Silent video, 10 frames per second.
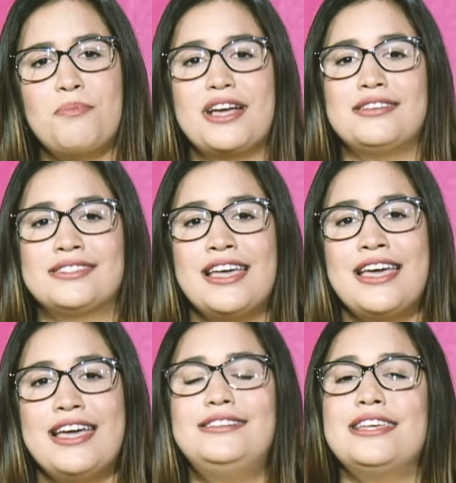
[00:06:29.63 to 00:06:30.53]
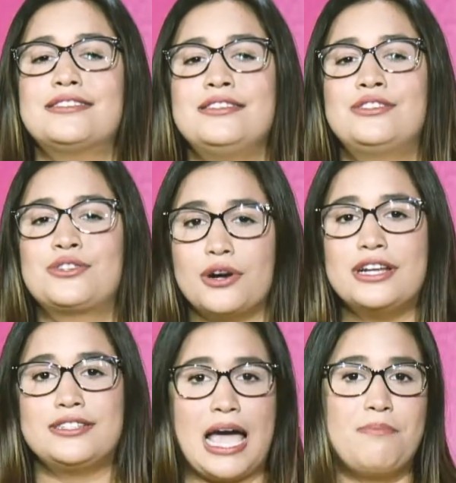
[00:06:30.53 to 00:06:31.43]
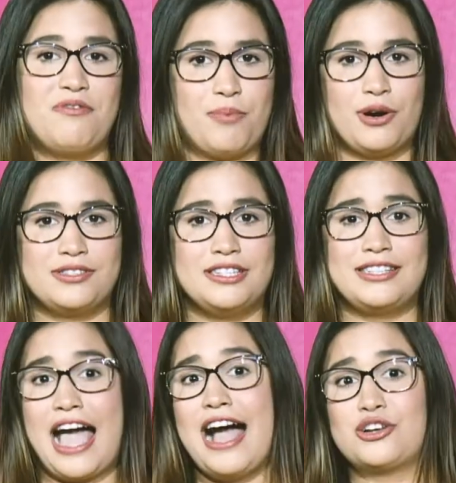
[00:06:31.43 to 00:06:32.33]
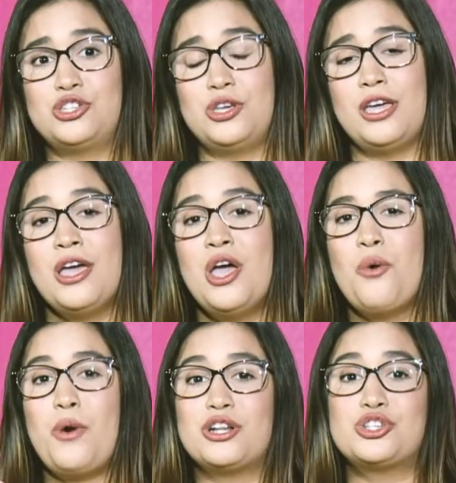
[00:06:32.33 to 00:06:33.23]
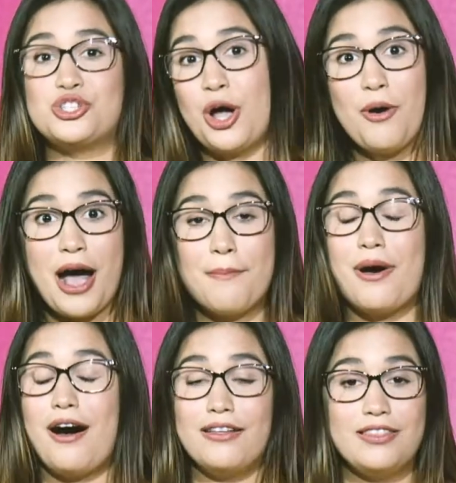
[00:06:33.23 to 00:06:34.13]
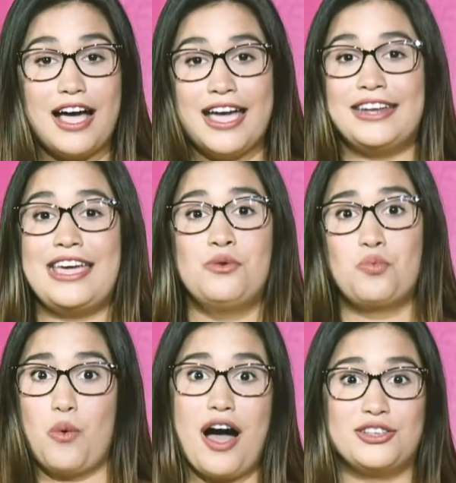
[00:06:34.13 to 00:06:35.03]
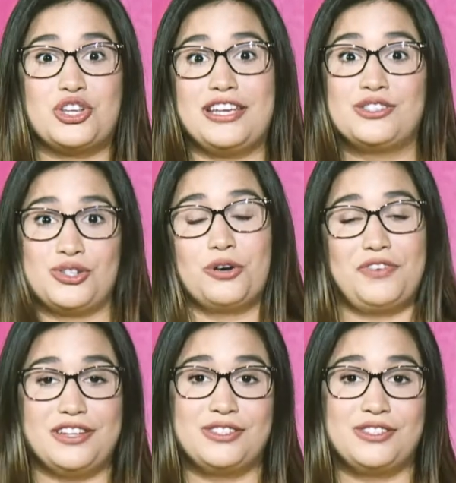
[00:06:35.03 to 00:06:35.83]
because it takes a certain type of person to actually want to show up online and watch a service.